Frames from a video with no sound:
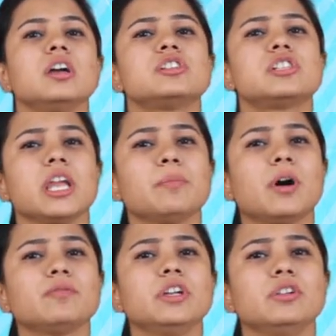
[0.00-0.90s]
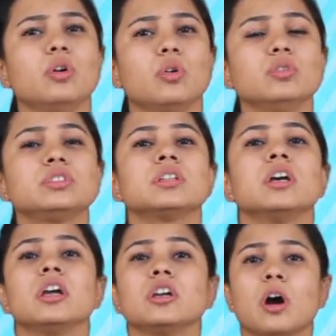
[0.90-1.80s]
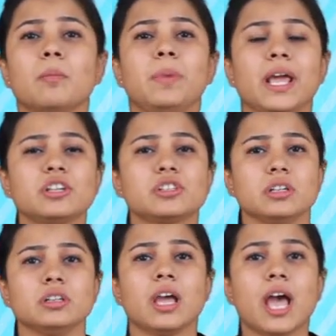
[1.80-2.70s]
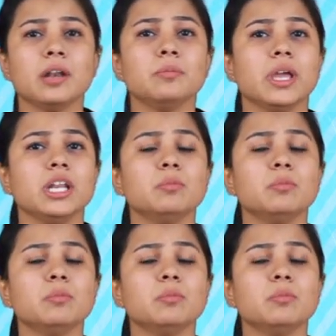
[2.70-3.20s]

shape of the nose, complexion, and many